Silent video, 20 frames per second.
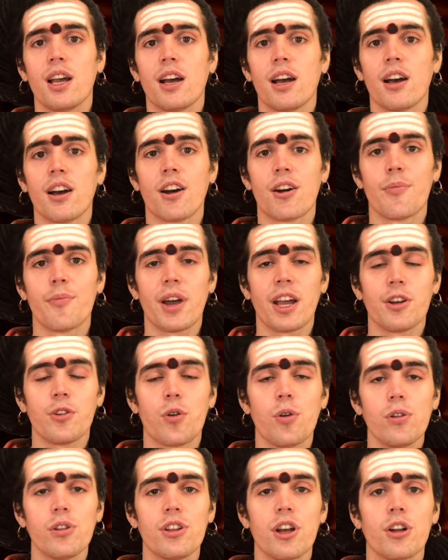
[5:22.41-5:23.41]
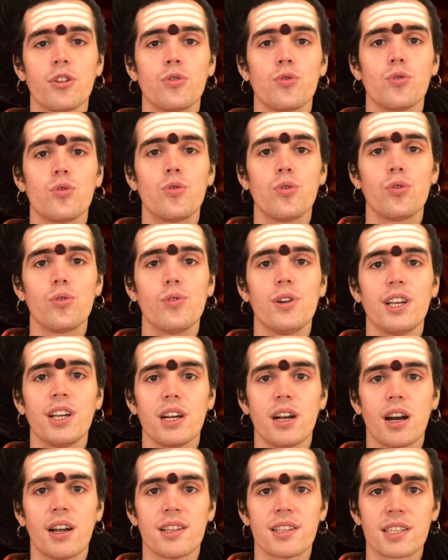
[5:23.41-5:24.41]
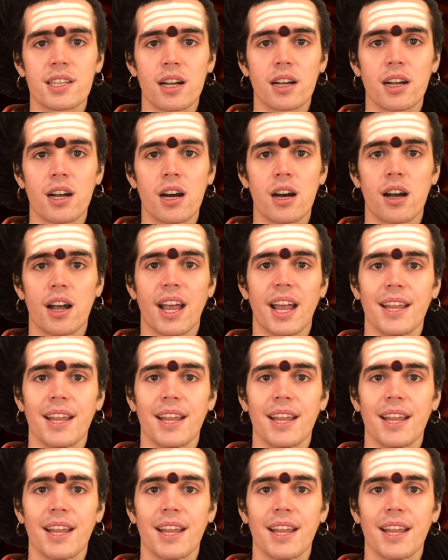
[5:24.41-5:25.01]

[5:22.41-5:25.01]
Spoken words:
and hold on to Guru, Linga, and Sangha,